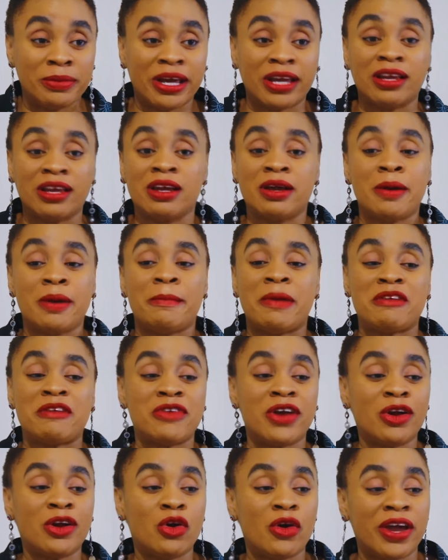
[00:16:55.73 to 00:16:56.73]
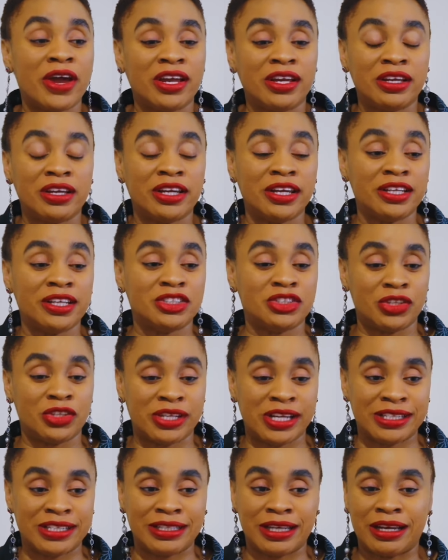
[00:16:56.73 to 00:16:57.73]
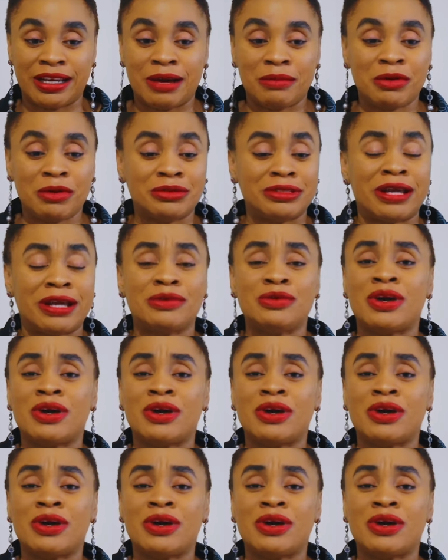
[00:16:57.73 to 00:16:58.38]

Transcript: Like, my friend got engaged the other day, and her mom was like,